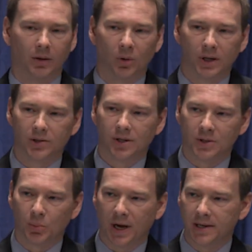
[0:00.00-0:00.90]
which
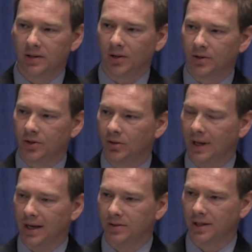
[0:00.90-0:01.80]
is based on
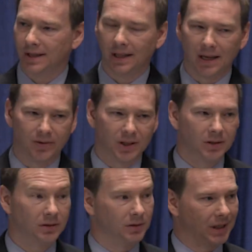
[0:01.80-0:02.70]

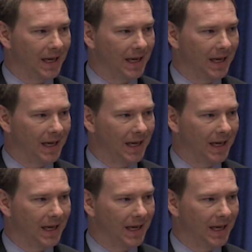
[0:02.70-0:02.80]
2011